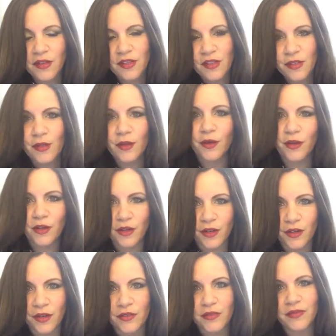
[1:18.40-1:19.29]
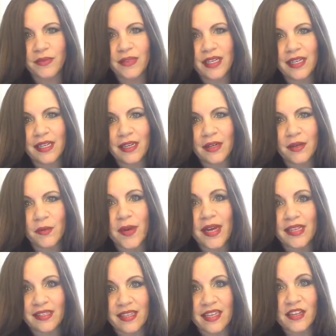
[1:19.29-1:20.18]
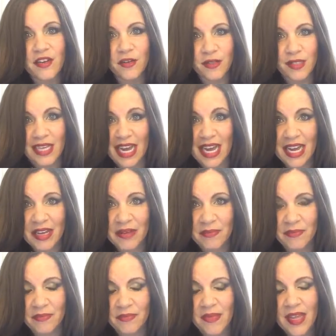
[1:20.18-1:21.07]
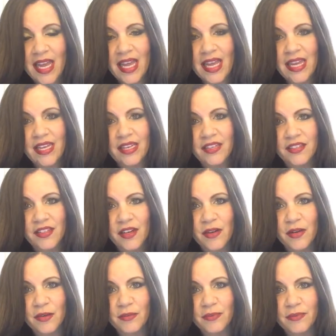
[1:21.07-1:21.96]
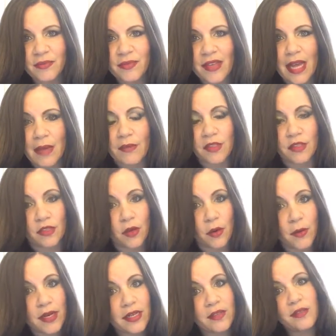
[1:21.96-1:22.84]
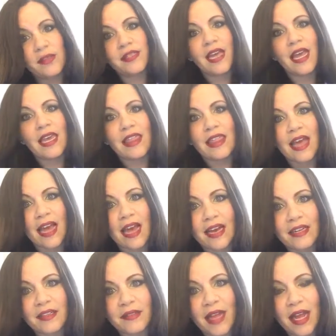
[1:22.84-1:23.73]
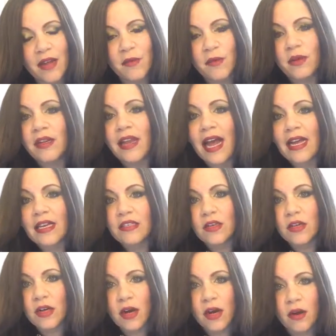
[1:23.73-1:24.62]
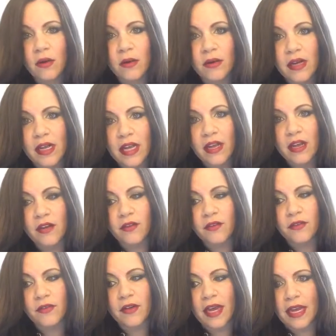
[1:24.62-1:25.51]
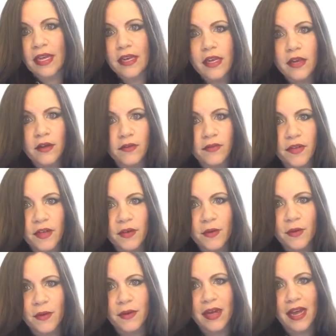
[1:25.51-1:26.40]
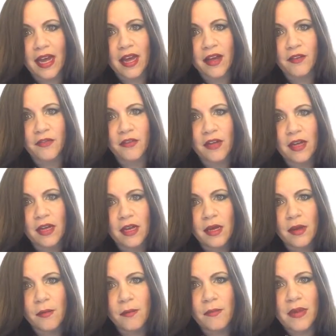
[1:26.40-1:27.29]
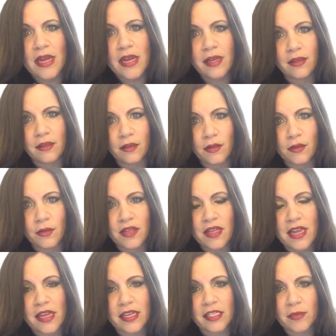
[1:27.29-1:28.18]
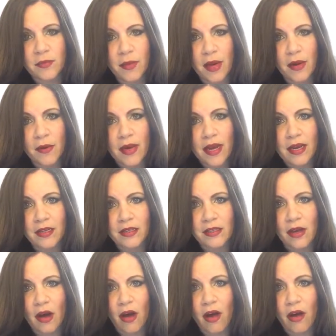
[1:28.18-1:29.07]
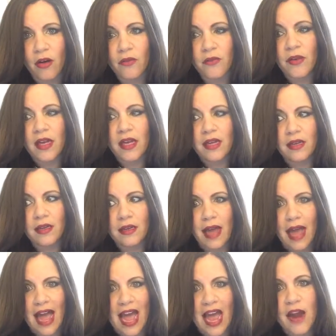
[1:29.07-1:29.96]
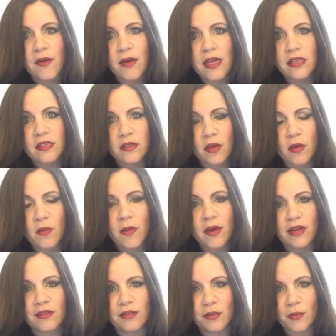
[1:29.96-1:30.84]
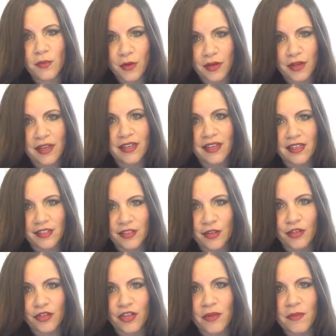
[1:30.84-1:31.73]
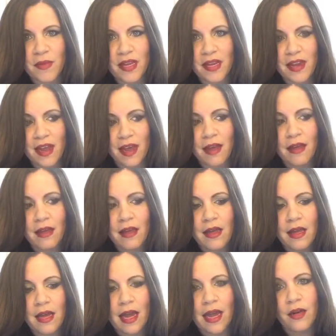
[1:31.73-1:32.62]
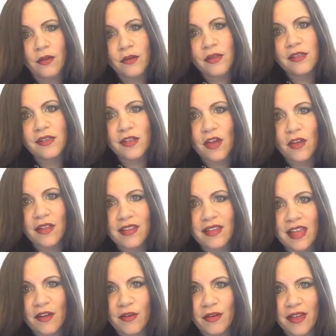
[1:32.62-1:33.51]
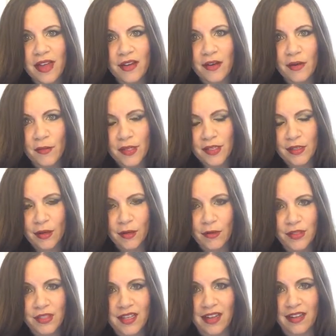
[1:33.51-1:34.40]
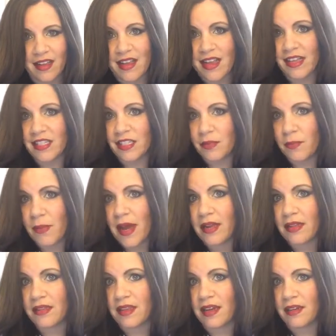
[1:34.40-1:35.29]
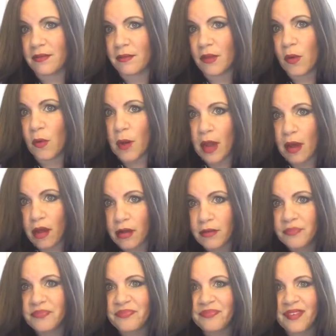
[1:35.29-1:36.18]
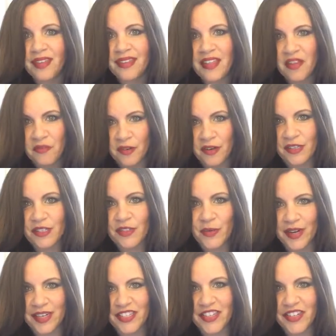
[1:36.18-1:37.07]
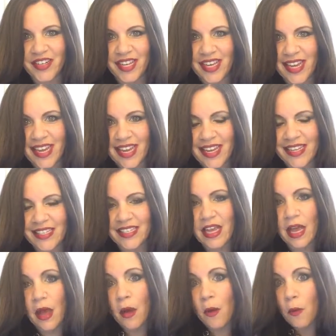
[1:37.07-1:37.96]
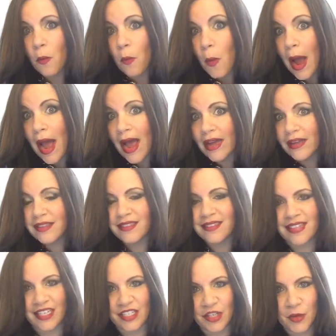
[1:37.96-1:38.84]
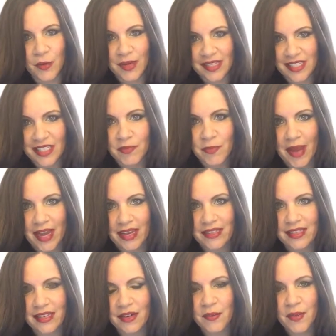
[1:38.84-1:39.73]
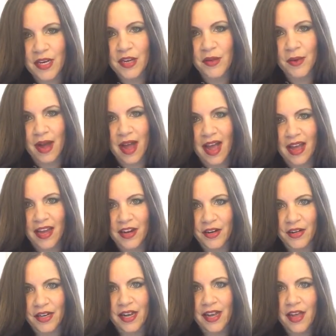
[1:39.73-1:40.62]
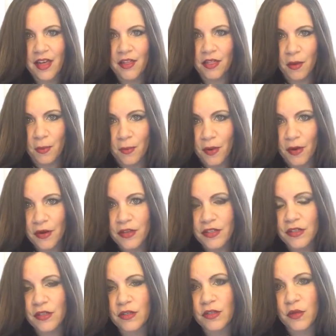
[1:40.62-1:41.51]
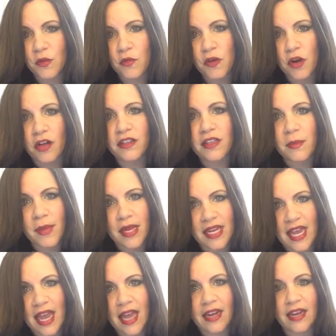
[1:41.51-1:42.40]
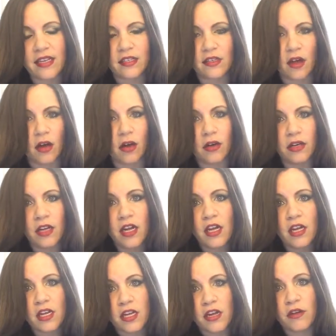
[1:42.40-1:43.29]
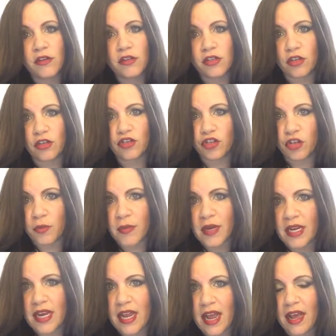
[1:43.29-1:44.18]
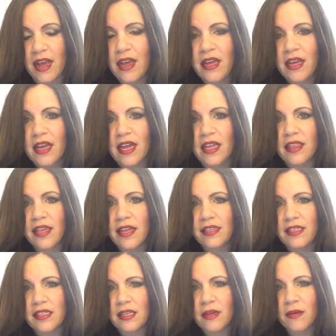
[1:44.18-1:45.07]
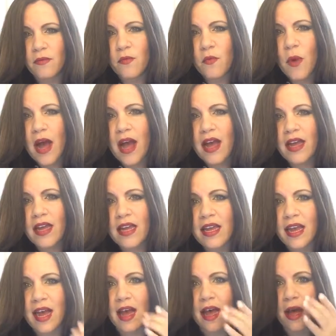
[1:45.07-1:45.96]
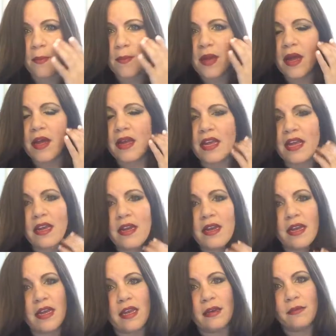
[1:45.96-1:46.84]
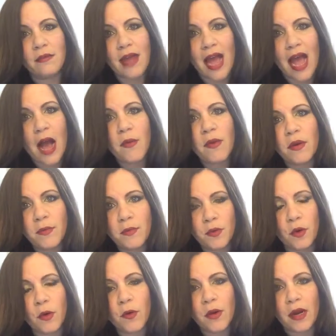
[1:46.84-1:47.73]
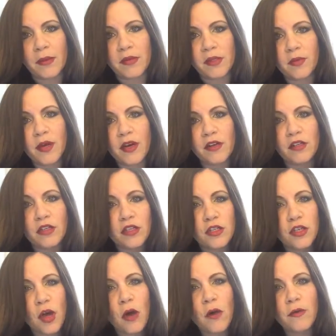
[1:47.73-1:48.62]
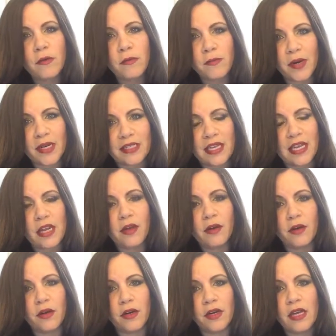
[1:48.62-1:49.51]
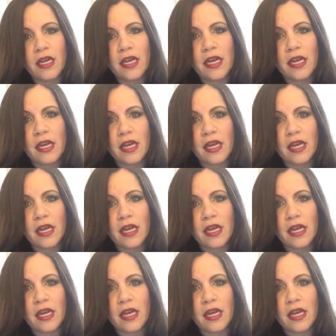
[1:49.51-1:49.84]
sort of wasting your time. So I'm sorry to say that. I would like to know if any of you have been through the experience of hiring someone to work in the social media and all of a sudden they don't get the results that they expected. Well, the first question is, what did you expect when you hired the person to run the mechanics on your social media? And that's why in our programs, we are so particular